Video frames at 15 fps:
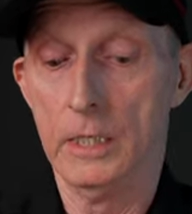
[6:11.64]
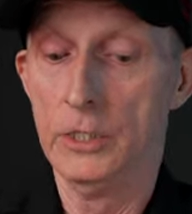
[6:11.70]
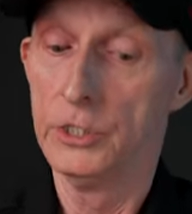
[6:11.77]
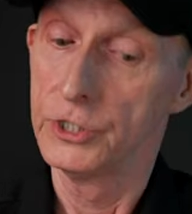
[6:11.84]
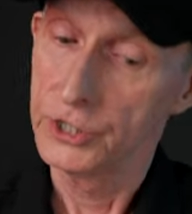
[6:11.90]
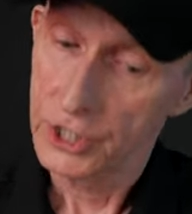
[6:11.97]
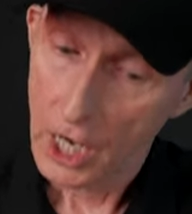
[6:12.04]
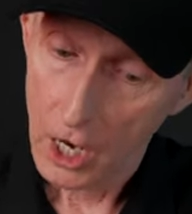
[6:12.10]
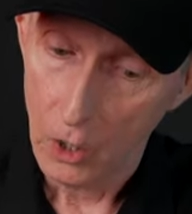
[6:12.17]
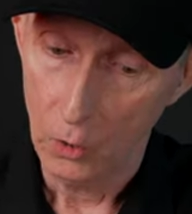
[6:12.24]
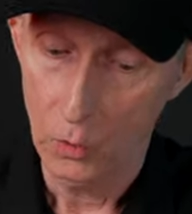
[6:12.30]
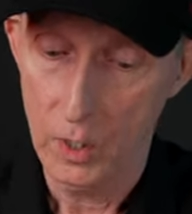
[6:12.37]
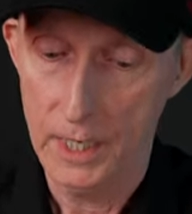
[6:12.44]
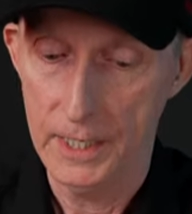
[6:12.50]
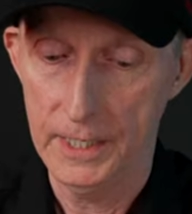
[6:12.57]

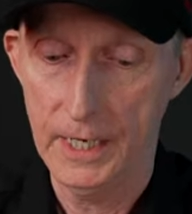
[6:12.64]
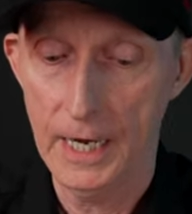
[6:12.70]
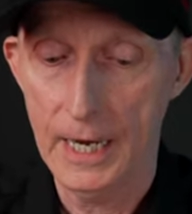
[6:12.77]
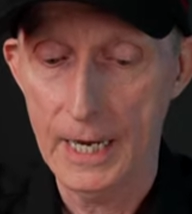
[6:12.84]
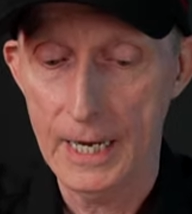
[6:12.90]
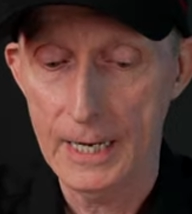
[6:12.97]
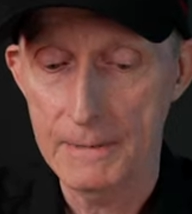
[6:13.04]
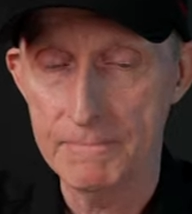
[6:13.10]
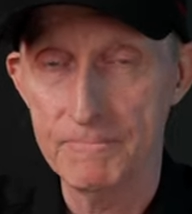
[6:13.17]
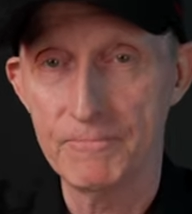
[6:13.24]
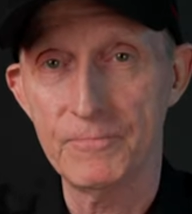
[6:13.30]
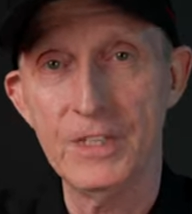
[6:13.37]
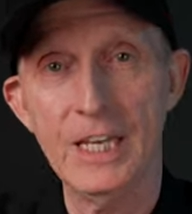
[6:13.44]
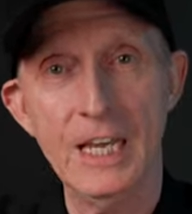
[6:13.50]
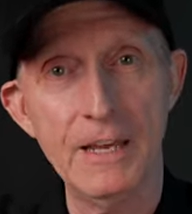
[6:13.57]
So,
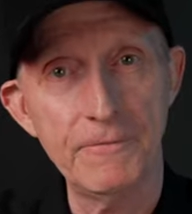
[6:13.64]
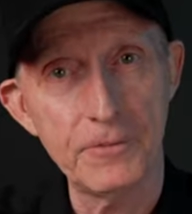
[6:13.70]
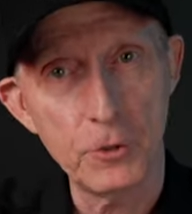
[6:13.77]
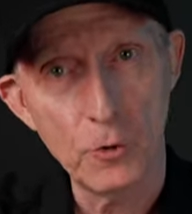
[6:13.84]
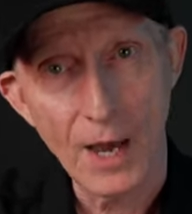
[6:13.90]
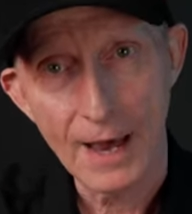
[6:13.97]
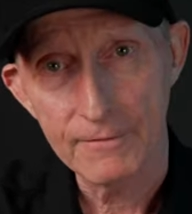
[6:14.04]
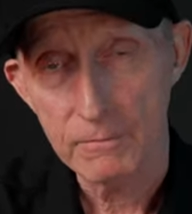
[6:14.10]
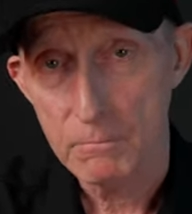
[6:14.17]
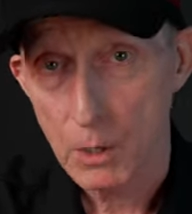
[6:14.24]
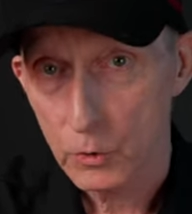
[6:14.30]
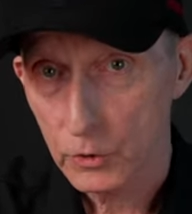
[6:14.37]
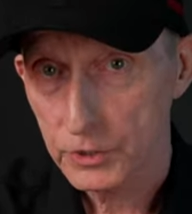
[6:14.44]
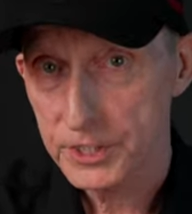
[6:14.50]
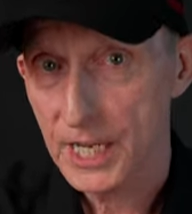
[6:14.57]
if you have a
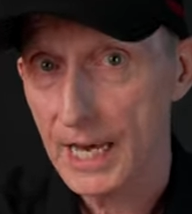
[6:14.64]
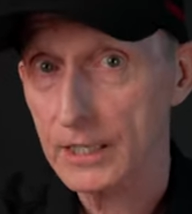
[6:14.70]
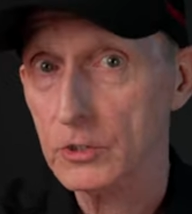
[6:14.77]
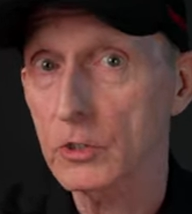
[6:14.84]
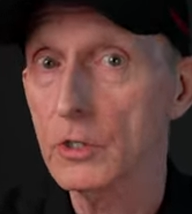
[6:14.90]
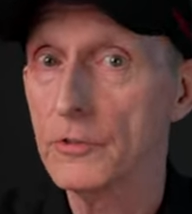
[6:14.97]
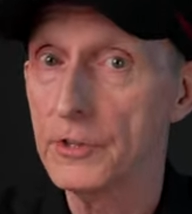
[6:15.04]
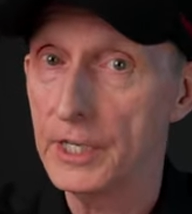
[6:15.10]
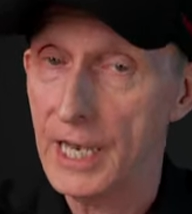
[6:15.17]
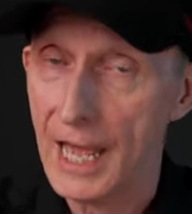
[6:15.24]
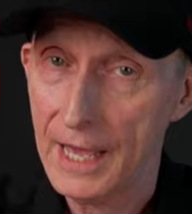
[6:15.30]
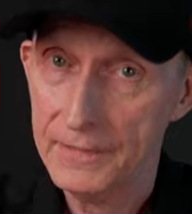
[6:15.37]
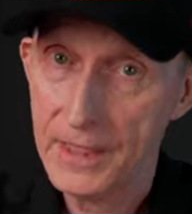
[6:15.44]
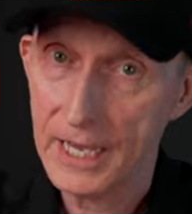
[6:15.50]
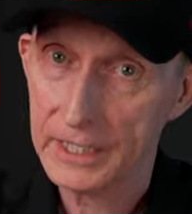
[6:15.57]
motorcycle that
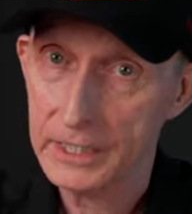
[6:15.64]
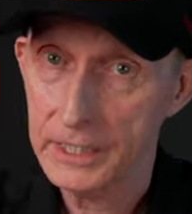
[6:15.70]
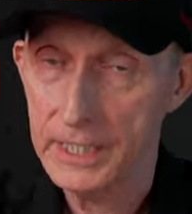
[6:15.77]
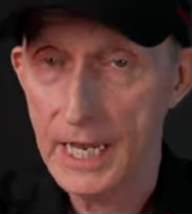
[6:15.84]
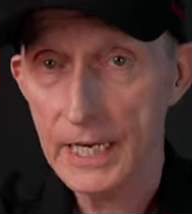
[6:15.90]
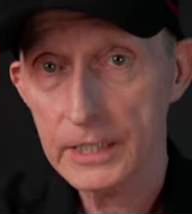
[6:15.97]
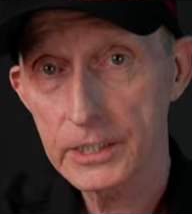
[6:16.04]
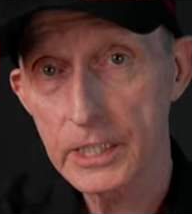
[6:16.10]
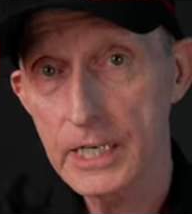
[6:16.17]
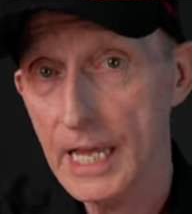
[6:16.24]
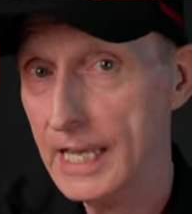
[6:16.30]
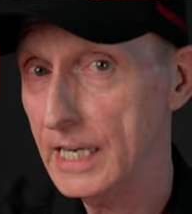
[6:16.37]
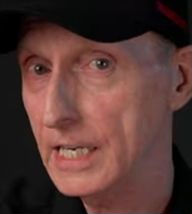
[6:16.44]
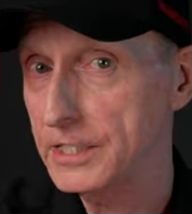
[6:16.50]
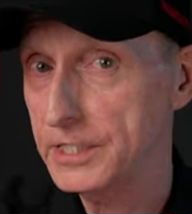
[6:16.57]
had that connected
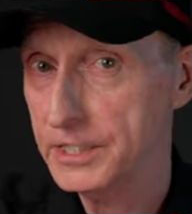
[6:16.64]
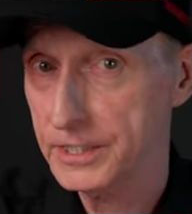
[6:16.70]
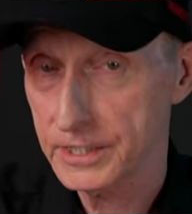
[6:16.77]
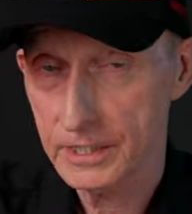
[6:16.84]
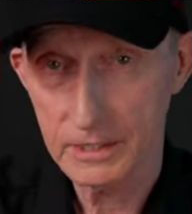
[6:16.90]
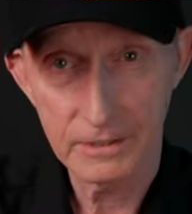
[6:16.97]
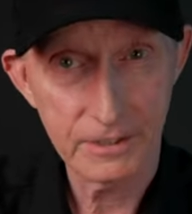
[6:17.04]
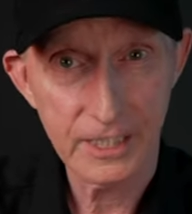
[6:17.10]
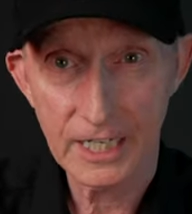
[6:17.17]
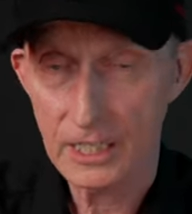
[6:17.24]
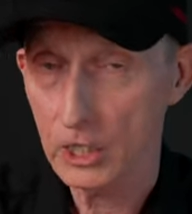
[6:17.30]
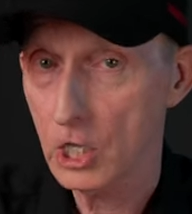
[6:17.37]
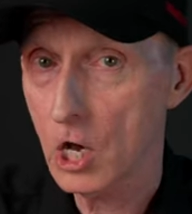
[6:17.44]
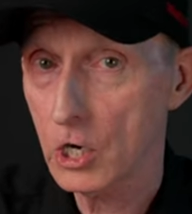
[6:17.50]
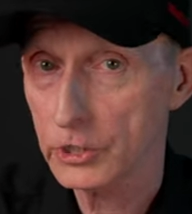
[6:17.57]
and it's, say,
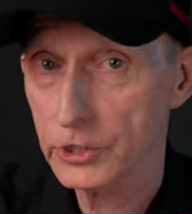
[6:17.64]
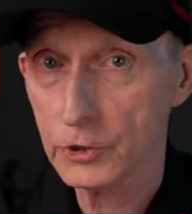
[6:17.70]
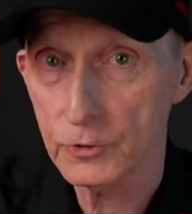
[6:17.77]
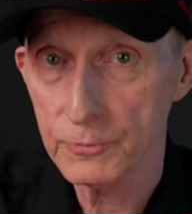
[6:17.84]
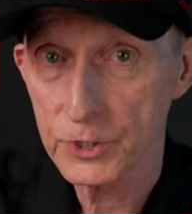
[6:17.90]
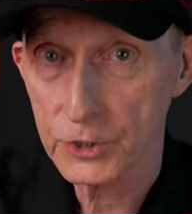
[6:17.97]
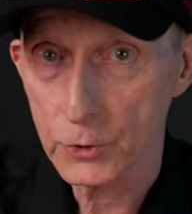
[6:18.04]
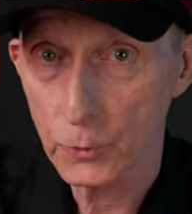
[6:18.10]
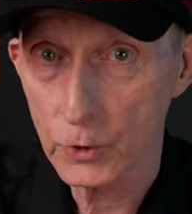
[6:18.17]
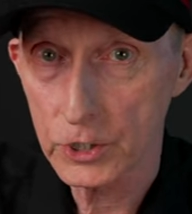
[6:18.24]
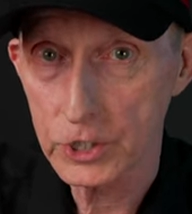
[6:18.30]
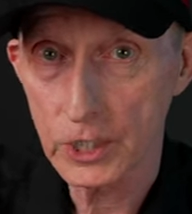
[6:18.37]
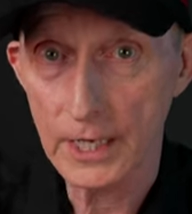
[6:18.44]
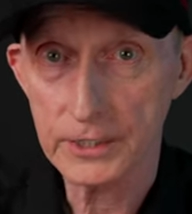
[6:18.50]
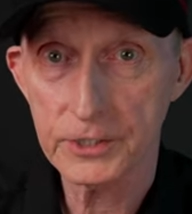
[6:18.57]
a long-term
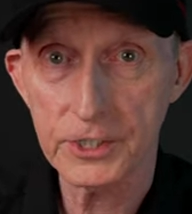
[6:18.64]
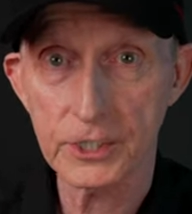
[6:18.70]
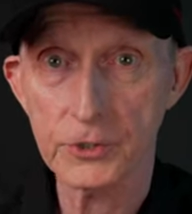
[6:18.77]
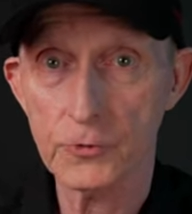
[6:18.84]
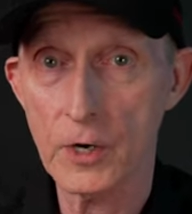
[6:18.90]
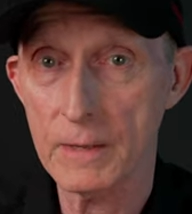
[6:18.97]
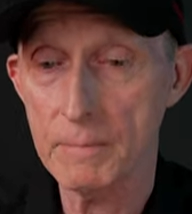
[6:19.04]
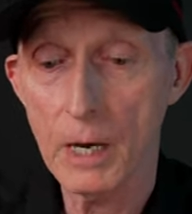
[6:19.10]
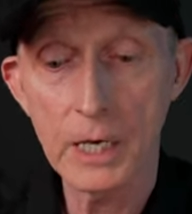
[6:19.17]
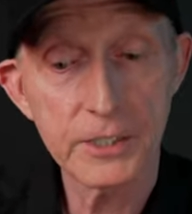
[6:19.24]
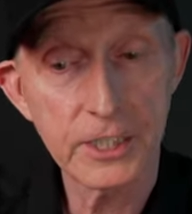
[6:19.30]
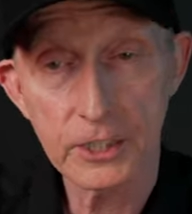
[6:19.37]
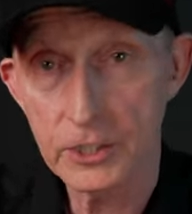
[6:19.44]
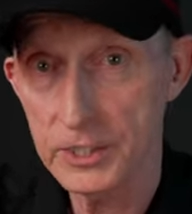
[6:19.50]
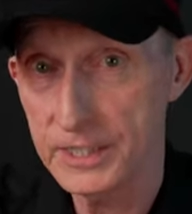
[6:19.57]
storage like 6 or 8
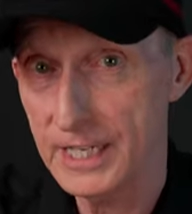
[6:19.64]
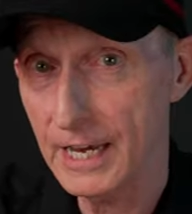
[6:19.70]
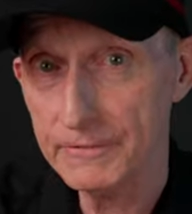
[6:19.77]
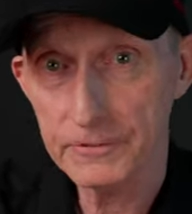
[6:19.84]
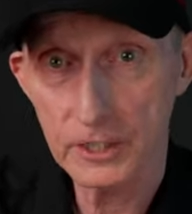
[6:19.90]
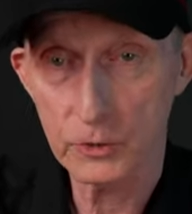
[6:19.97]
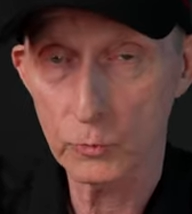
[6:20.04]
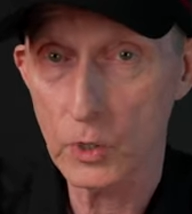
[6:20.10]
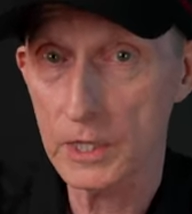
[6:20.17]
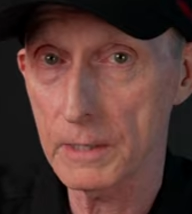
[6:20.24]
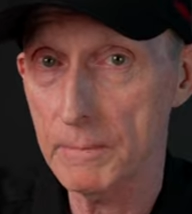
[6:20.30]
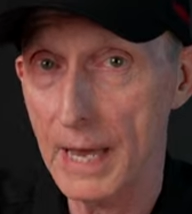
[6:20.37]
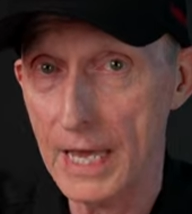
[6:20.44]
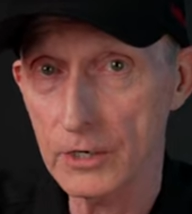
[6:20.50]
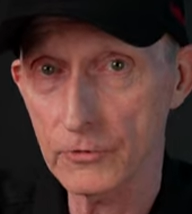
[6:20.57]
months, it could definitely run the
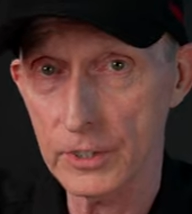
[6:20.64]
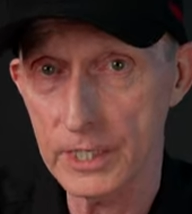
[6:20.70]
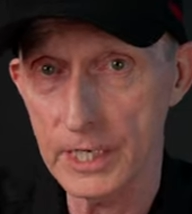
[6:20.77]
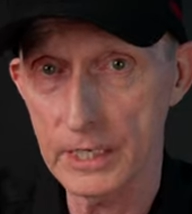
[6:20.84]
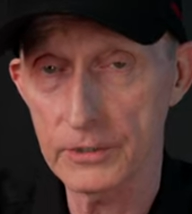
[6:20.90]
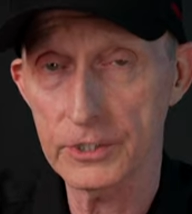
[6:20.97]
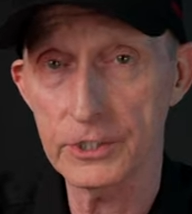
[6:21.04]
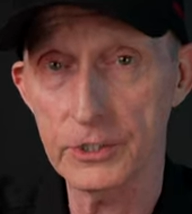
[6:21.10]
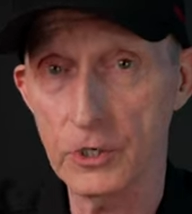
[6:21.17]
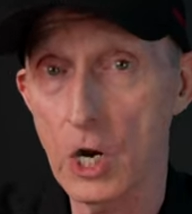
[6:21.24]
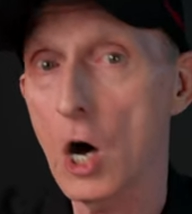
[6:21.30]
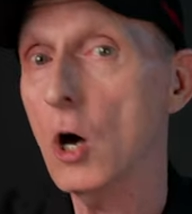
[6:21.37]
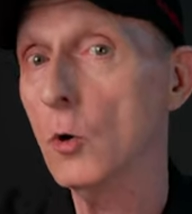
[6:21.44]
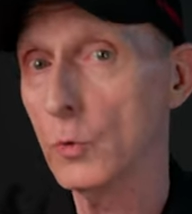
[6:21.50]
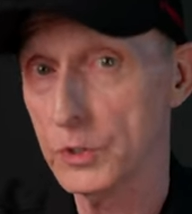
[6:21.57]
battery down, so you'd
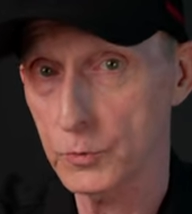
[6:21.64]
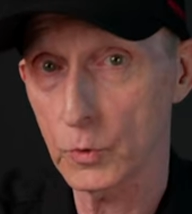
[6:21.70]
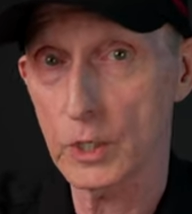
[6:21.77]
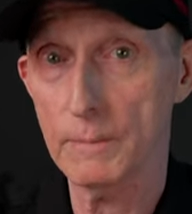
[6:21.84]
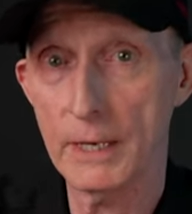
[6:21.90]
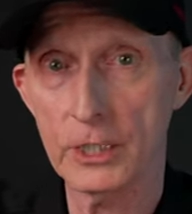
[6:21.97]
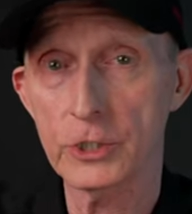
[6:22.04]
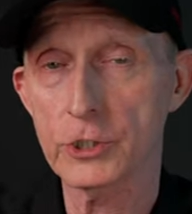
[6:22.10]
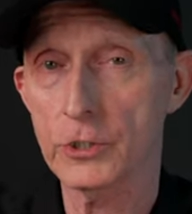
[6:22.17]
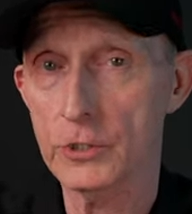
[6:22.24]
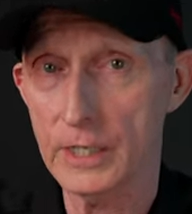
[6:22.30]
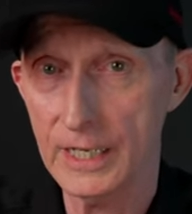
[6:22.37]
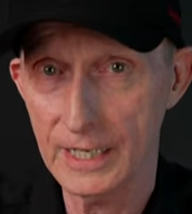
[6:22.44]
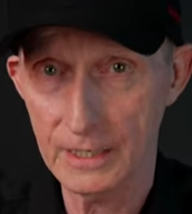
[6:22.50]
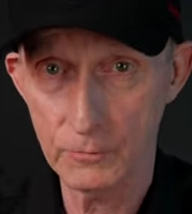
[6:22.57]
always want to make
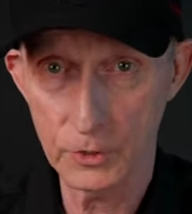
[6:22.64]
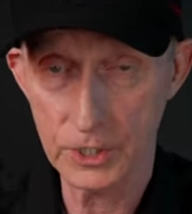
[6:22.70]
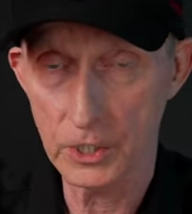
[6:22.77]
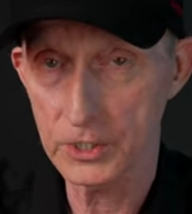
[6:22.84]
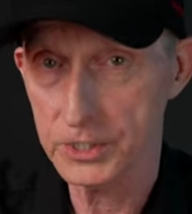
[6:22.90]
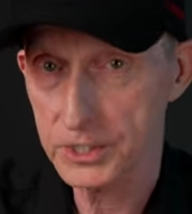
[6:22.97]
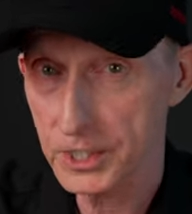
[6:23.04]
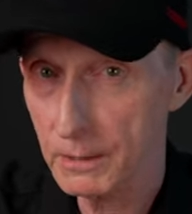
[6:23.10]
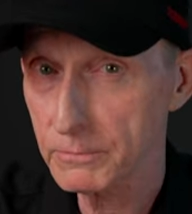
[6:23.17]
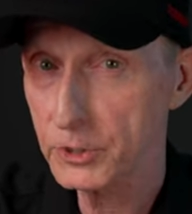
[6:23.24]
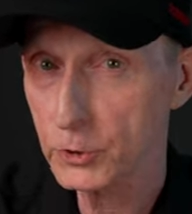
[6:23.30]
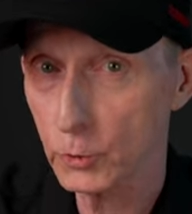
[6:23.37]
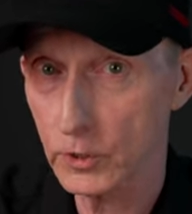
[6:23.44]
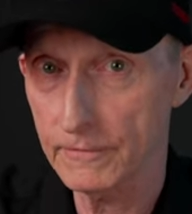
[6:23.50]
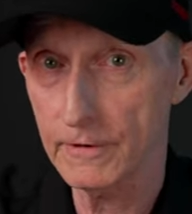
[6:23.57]
sure it was on some
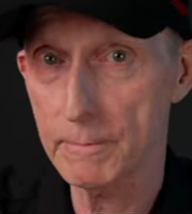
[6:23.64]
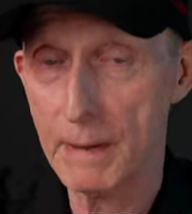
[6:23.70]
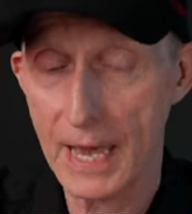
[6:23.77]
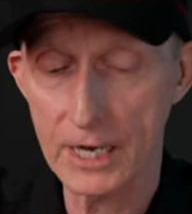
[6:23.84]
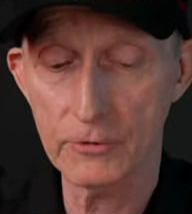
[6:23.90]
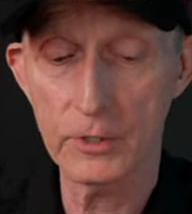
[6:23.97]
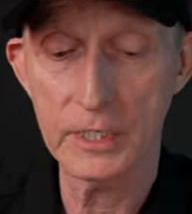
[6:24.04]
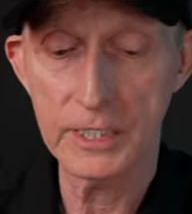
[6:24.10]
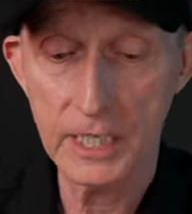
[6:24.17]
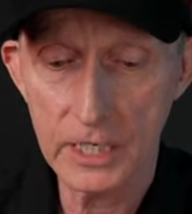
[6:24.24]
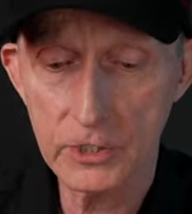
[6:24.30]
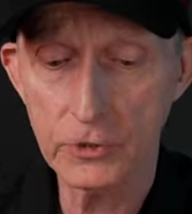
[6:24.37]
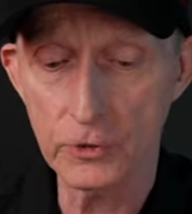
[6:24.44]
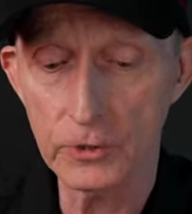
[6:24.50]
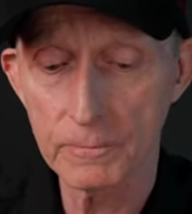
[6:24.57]
sort of a battery
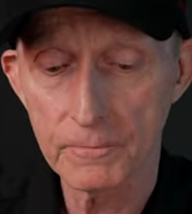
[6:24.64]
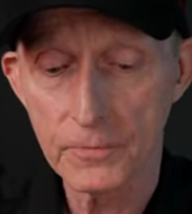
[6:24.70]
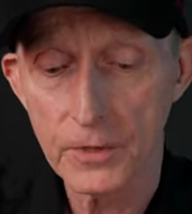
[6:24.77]
tender.